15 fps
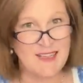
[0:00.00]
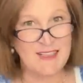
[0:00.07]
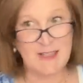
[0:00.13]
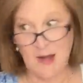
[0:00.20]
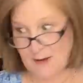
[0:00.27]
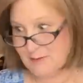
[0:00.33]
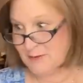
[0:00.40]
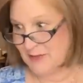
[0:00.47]

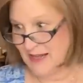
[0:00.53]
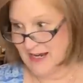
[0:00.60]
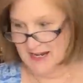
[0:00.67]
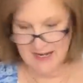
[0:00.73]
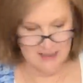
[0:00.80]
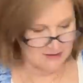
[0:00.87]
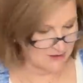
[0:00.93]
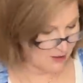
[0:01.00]
Lovely,
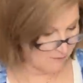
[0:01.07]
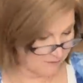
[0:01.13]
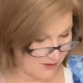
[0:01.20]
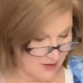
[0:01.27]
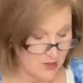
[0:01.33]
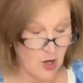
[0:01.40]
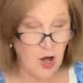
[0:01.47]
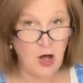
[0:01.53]

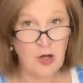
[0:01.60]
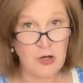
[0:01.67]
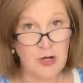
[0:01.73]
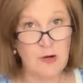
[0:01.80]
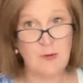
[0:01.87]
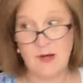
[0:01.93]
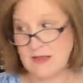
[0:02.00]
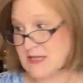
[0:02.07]
lovely. Y'all are
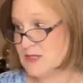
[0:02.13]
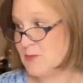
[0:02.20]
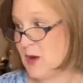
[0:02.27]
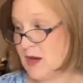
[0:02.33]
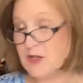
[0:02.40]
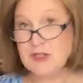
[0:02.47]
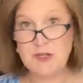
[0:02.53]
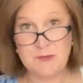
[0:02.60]
going to want this
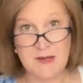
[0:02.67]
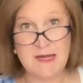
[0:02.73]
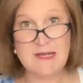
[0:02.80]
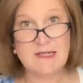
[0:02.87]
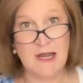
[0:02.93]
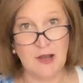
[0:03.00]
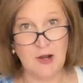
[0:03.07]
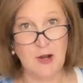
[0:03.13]
box. Use my
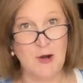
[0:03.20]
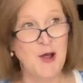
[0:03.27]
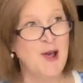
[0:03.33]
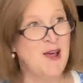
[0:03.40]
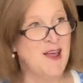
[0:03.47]
discount code